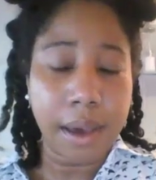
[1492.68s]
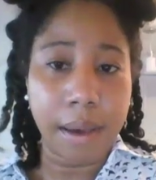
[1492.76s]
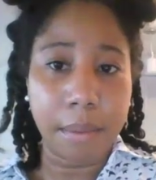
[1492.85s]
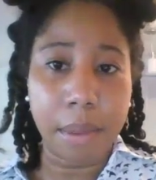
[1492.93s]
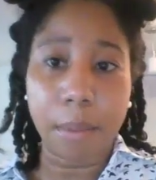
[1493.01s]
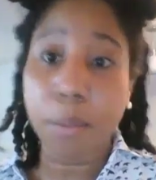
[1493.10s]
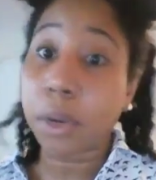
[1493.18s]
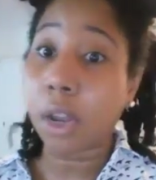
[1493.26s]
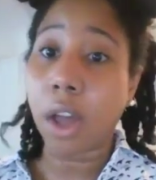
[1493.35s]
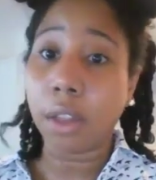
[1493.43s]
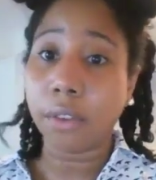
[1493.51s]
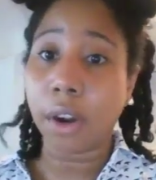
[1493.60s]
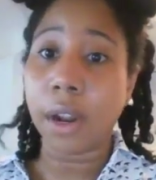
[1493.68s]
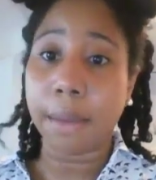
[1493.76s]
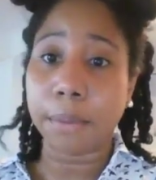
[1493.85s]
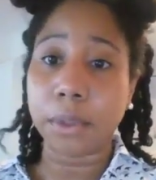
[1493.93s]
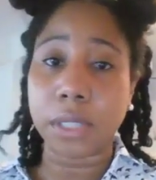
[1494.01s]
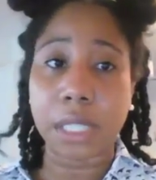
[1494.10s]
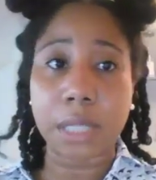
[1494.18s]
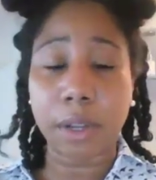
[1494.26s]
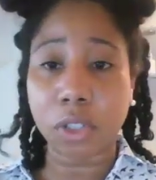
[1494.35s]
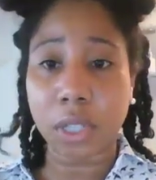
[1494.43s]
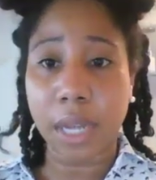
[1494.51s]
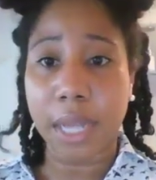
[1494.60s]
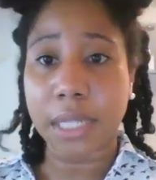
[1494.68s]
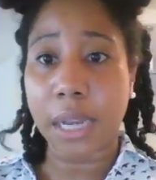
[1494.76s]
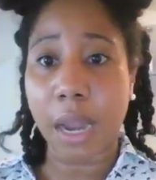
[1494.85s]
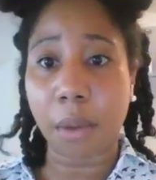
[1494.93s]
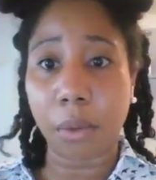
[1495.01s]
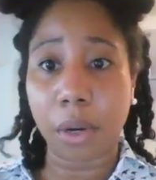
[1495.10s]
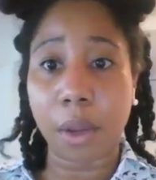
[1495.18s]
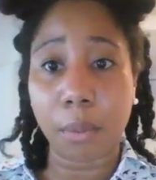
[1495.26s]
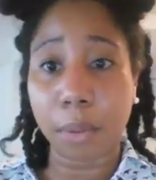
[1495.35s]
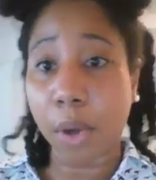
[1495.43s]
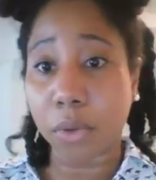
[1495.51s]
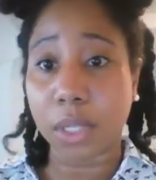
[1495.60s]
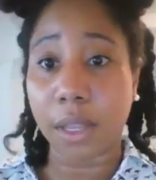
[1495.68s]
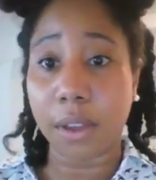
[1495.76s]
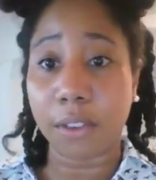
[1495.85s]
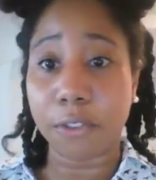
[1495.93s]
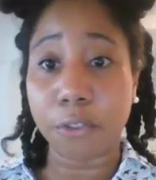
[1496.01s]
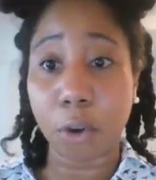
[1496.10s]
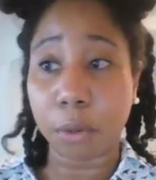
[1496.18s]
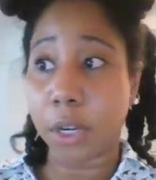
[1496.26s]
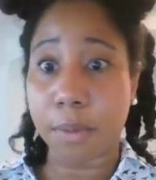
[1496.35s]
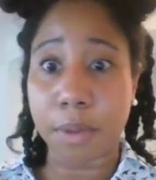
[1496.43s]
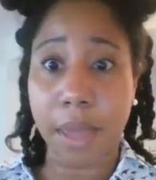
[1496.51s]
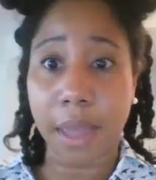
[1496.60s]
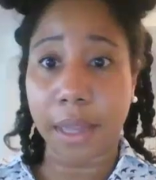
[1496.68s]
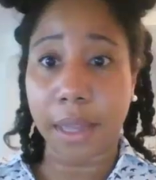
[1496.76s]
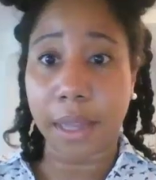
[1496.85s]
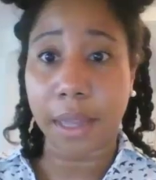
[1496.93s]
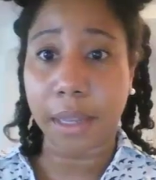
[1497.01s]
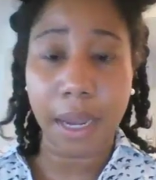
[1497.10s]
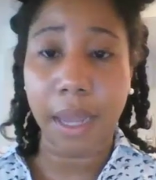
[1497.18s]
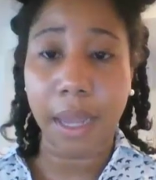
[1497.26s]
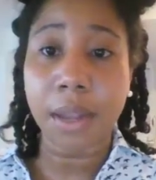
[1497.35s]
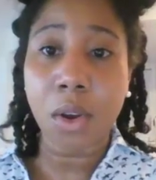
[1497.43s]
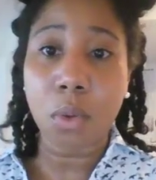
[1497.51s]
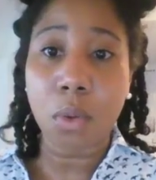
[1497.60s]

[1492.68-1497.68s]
And putting all of our efforts, especially as a network composed of former EPA alumni,